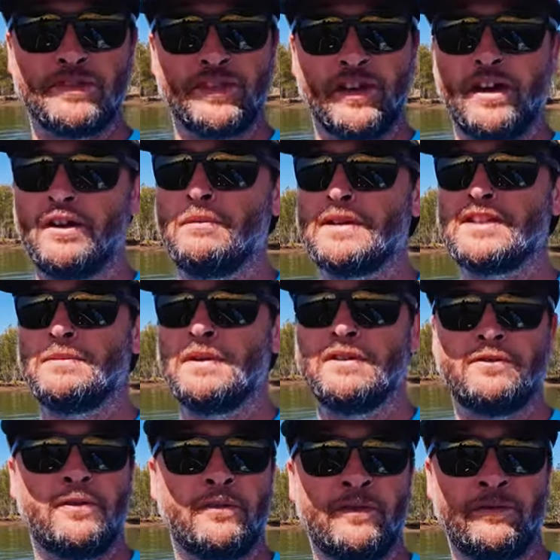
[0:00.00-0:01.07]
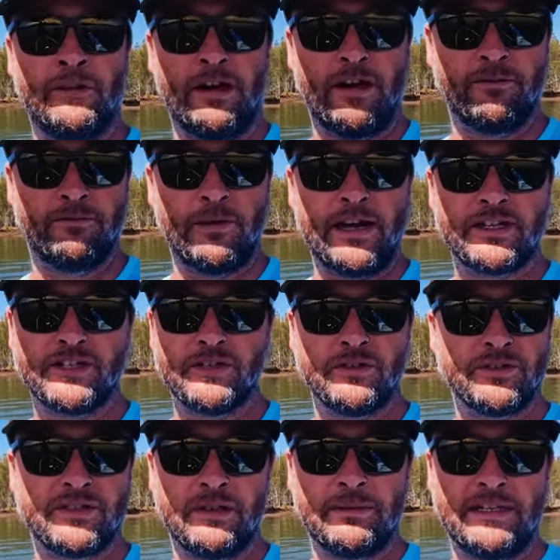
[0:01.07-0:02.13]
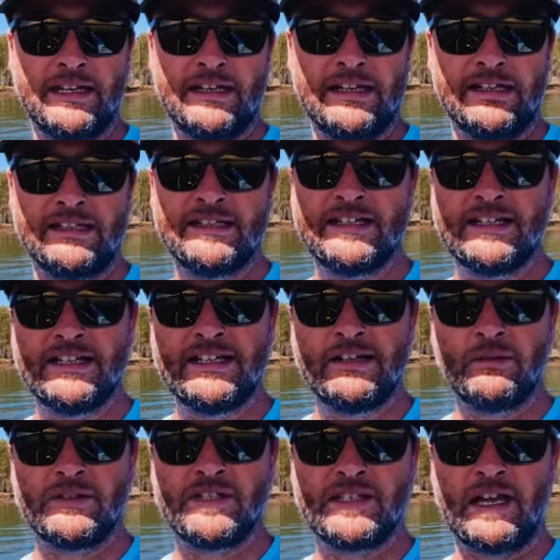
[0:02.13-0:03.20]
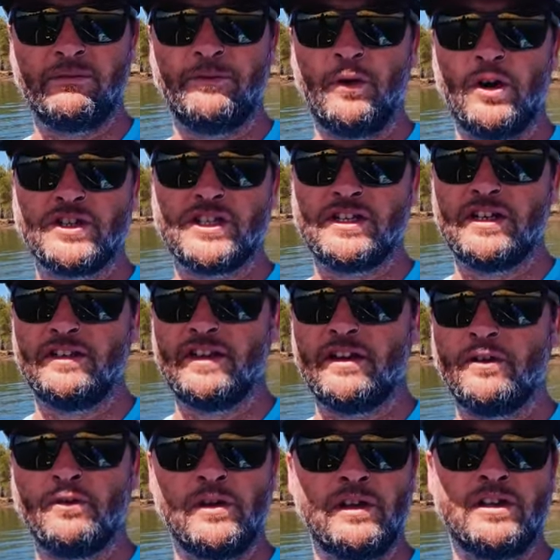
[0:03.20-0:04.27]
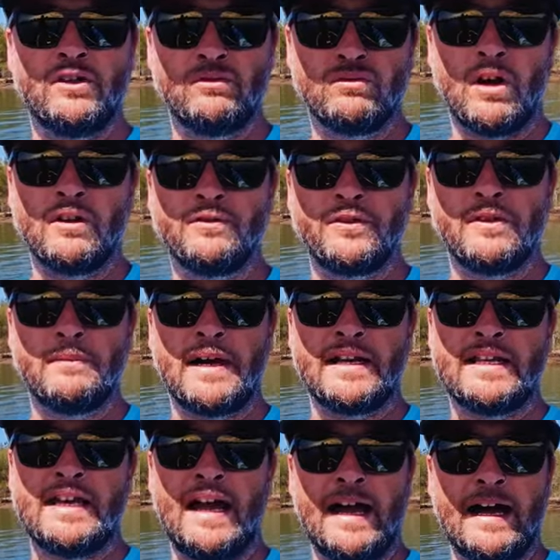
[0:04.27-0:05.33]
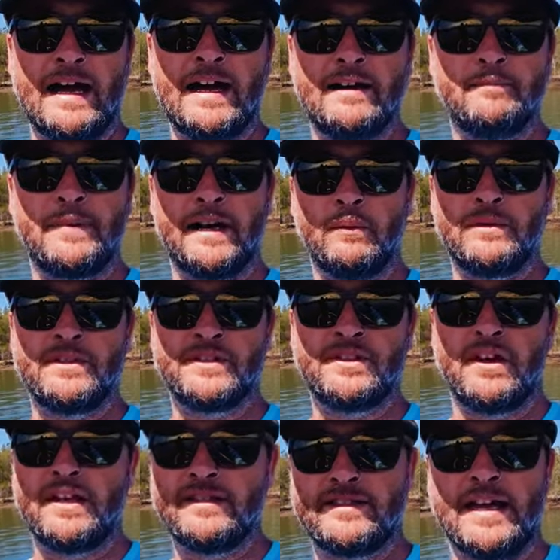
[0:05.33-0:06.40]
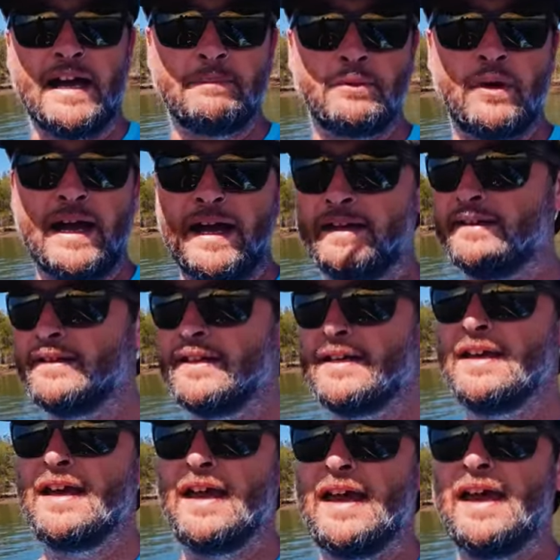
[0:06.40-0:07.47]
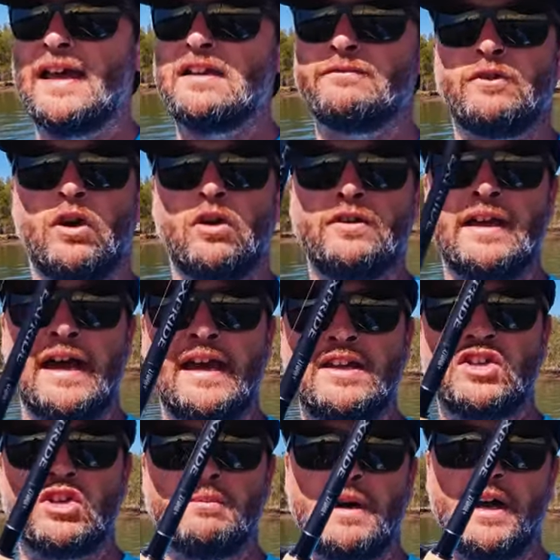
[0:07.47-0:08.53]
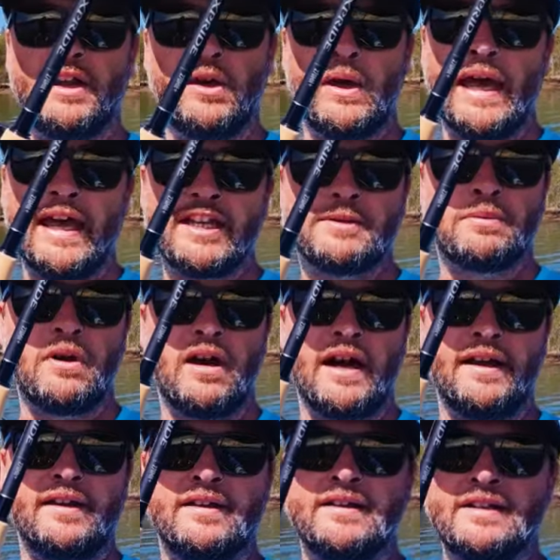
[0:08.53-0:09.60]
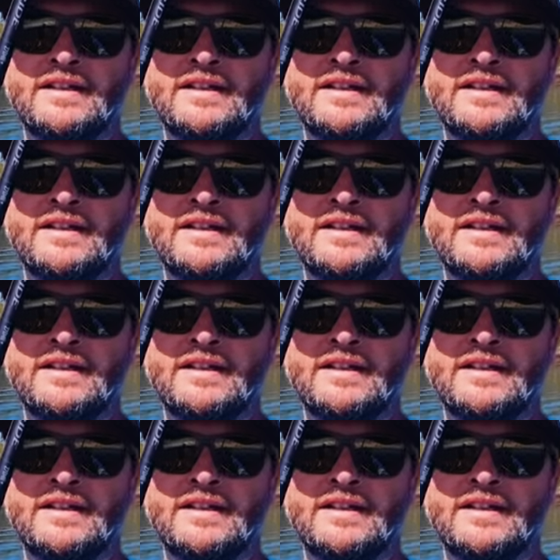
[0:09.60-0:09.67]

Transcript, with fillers: So it must have been a fracture or something in it, which is unfortunate. They're a really good rod for the money, but we decided to upgrade and have gone a Shimano X-Pride.